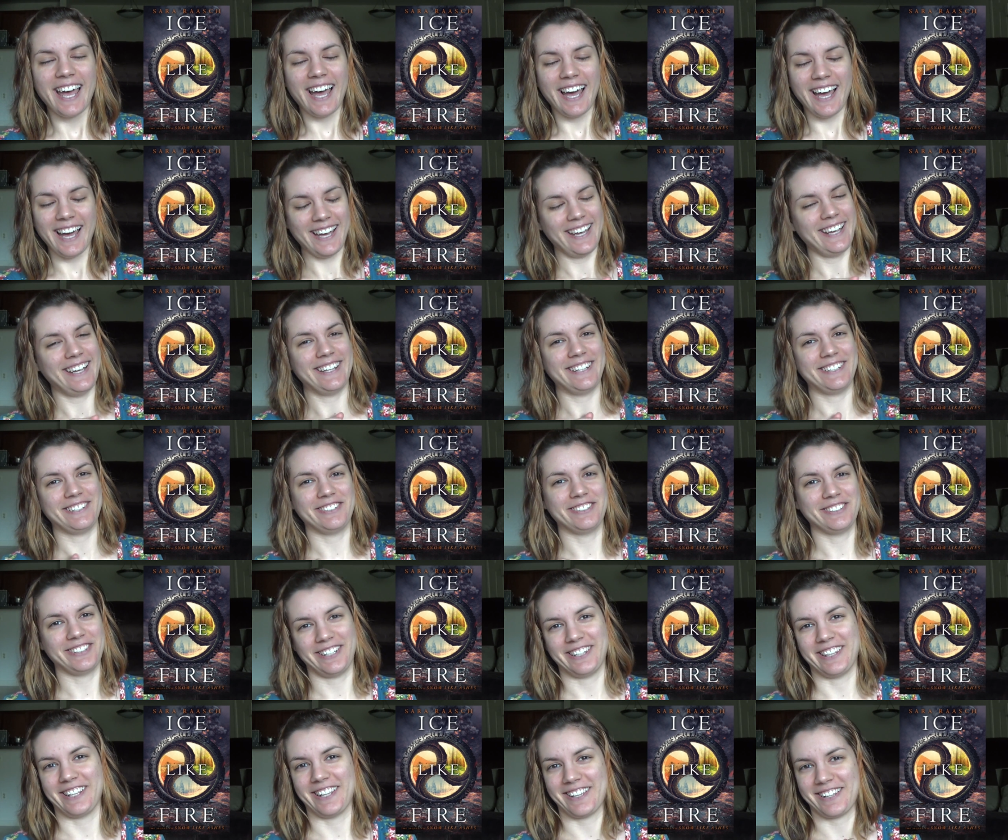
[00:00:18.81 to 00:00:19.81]
I
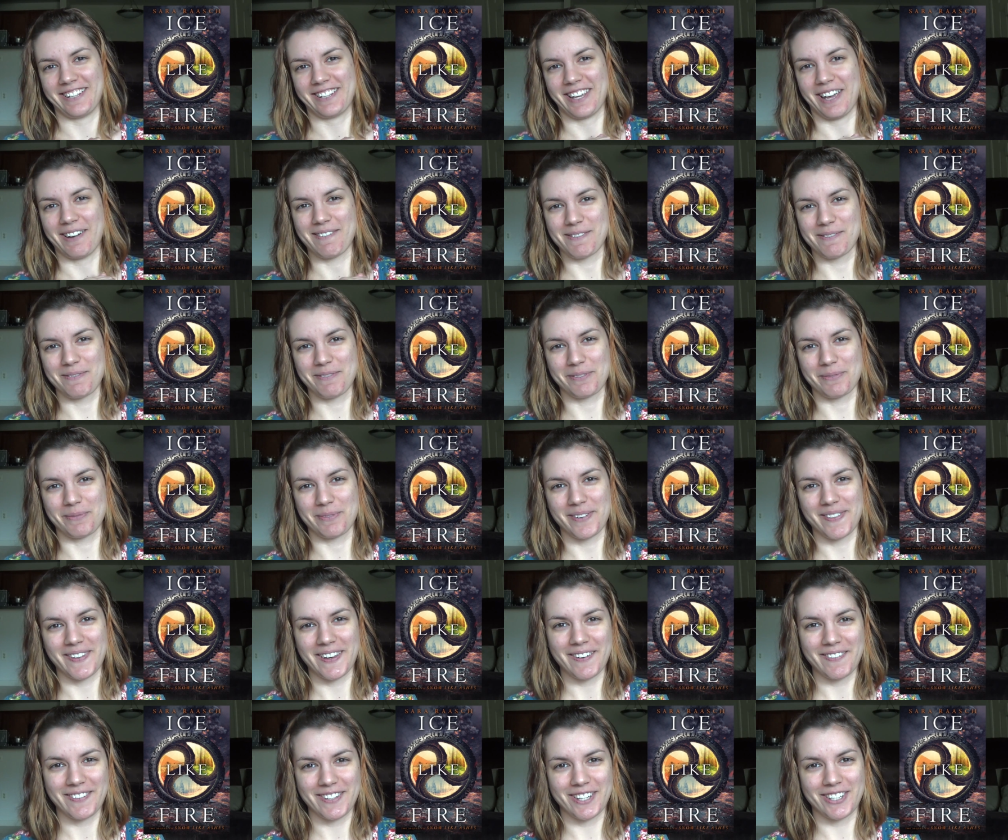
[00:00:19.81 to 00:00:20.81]
certainly think this cover was
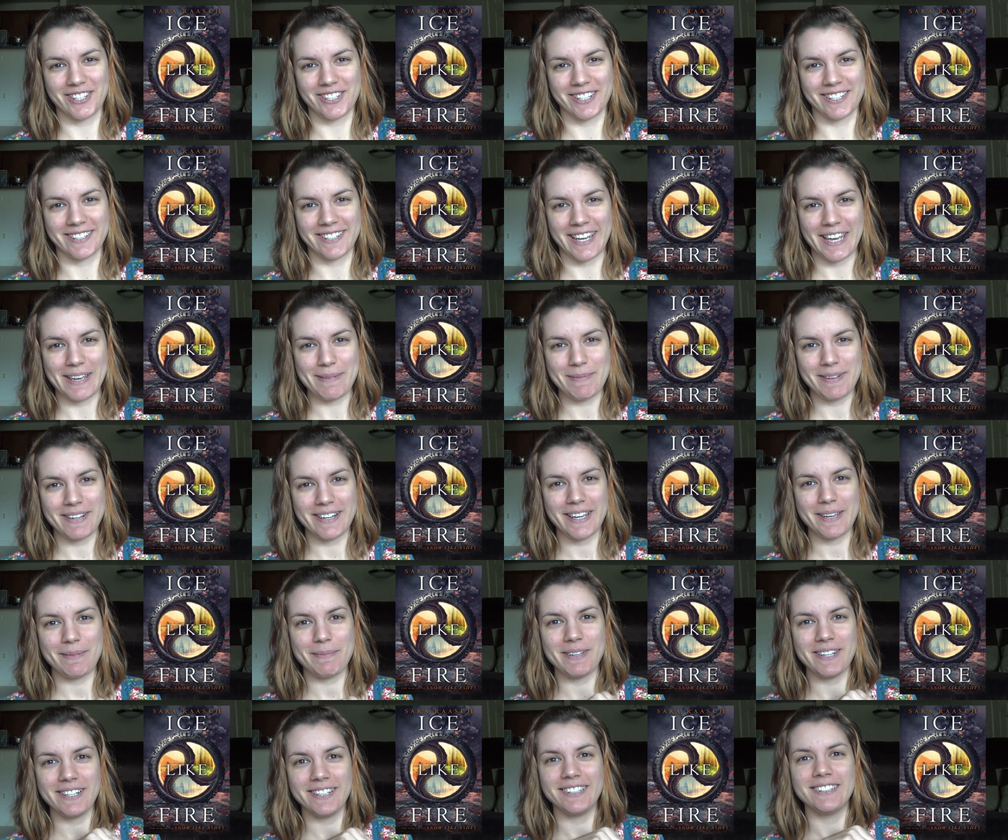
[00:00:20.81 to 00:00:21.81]
worthy of such excitement.
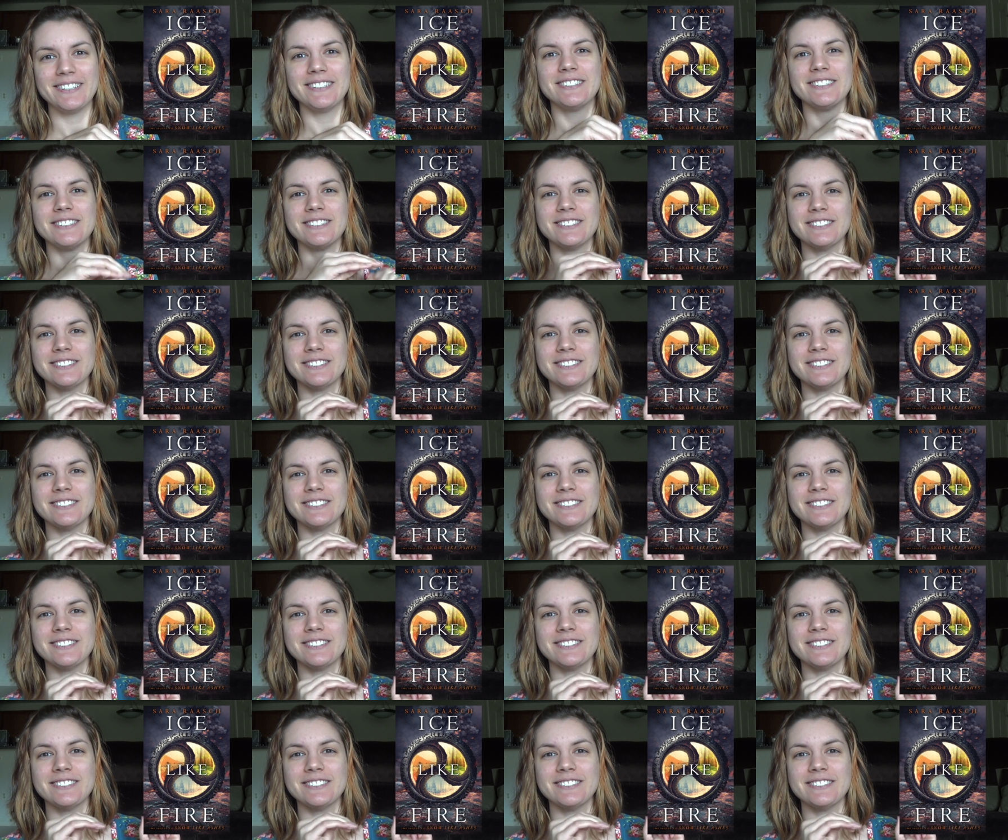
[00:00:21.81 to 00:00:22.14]
I mean,